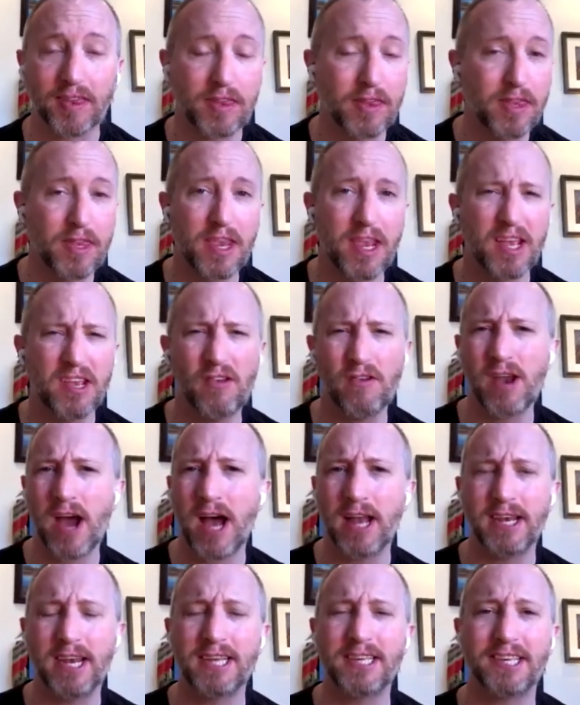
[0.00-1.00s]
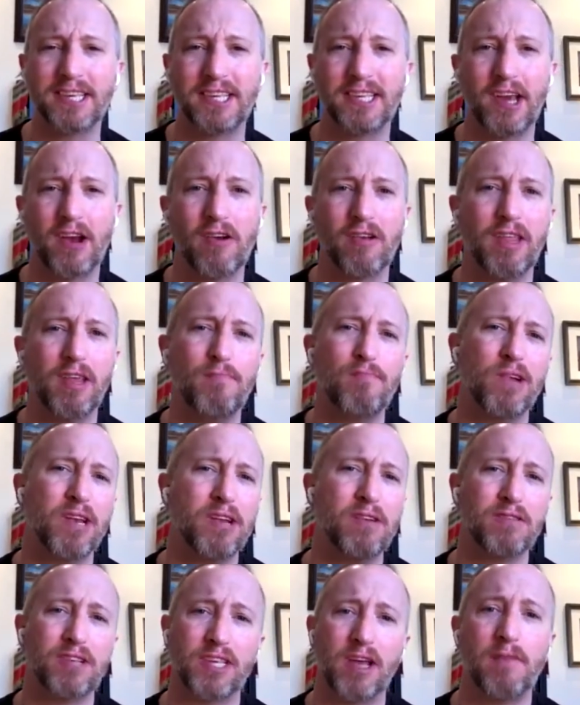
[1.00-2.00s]
you're not necessarily putting
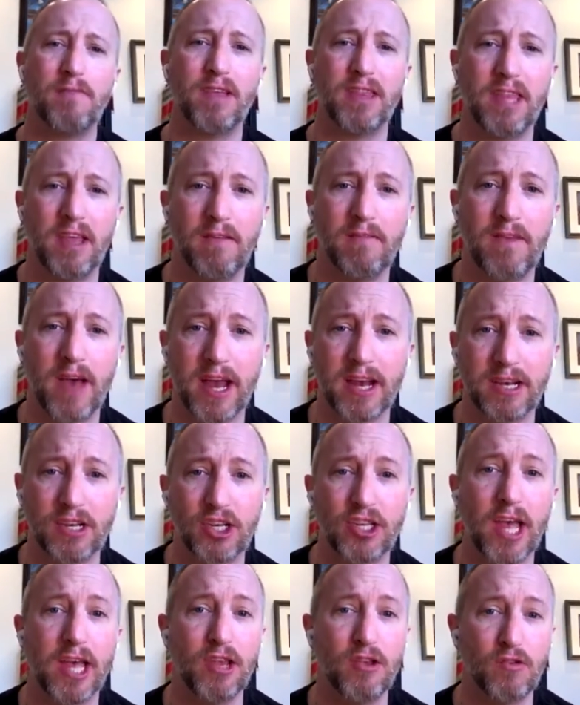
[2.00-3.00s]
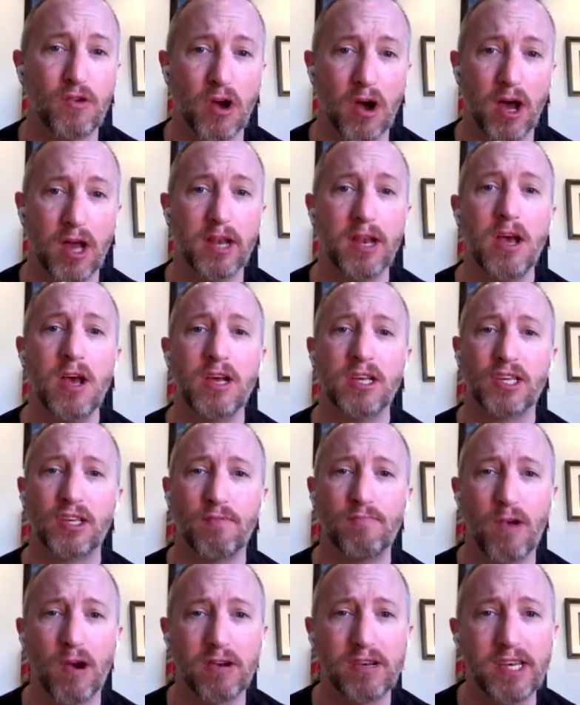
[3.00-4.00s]
yourself at the advantage that you could. So
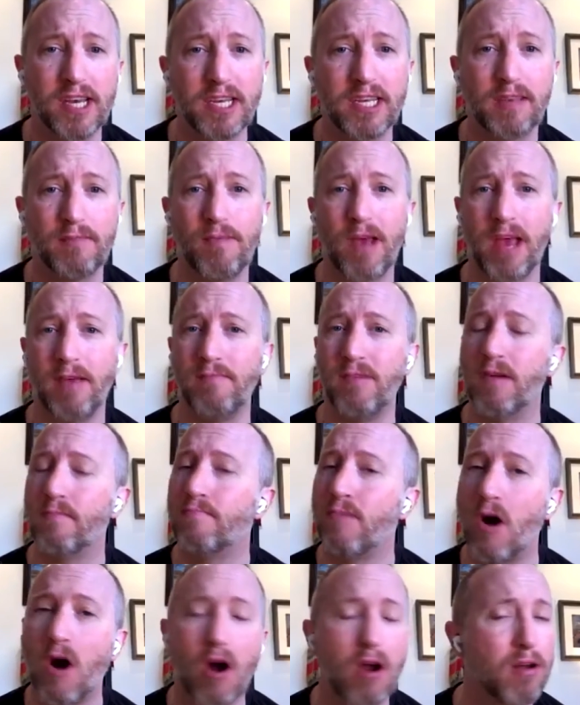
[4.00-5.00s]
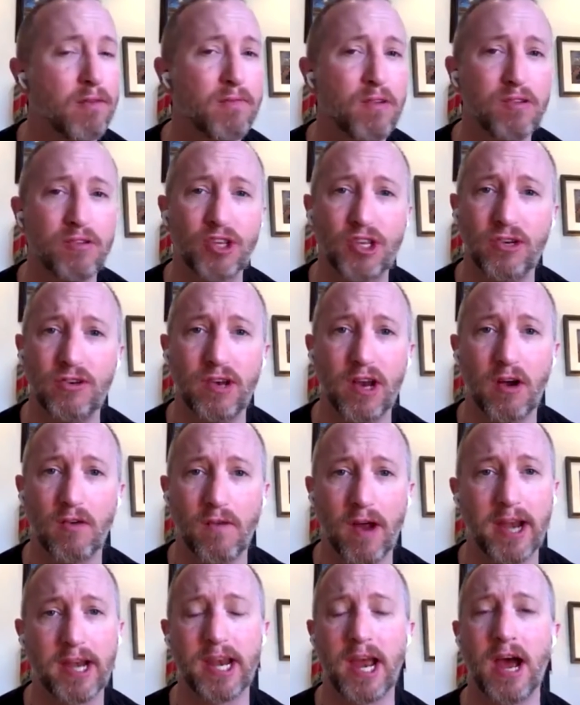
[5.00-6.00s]
participate, be a part of your studio
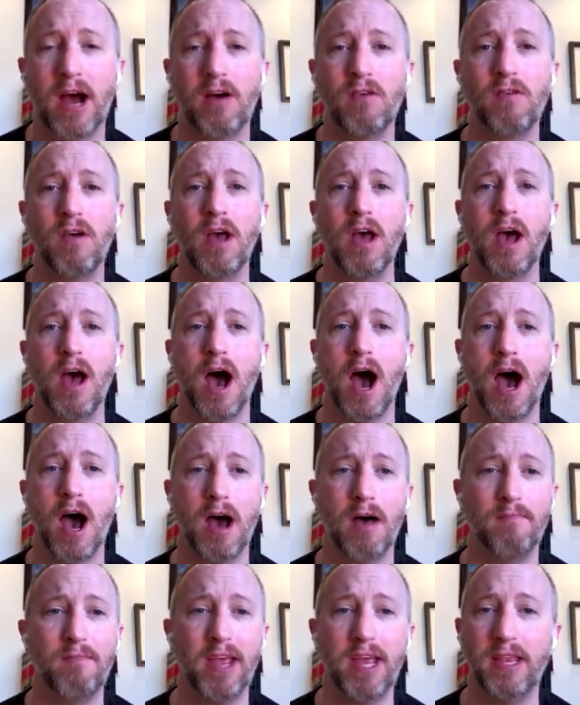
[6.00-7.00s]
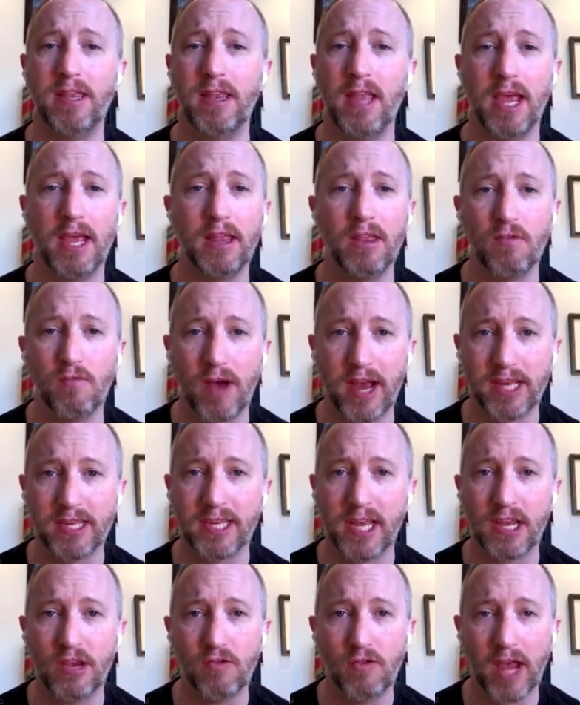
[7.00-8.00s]
right now in the ways
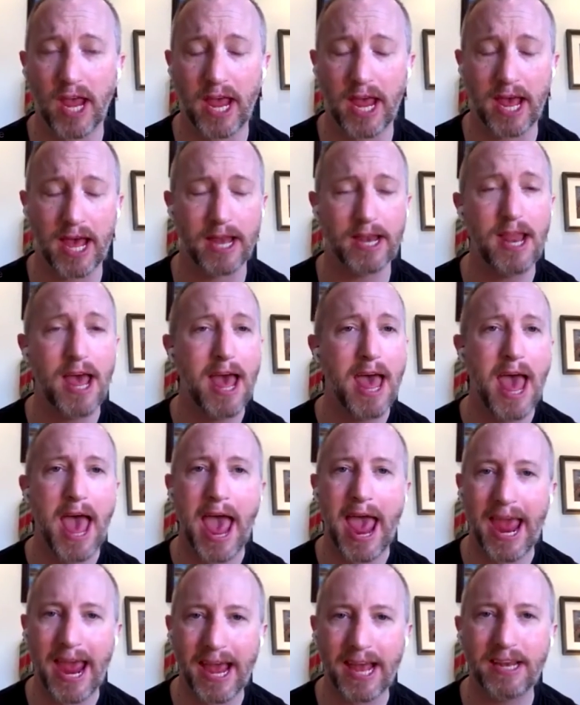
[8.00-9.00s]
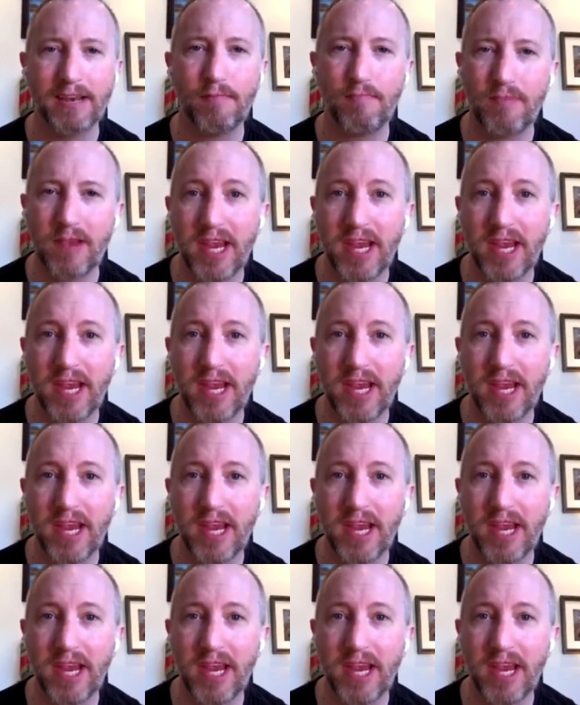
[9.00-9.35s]
that you can, and be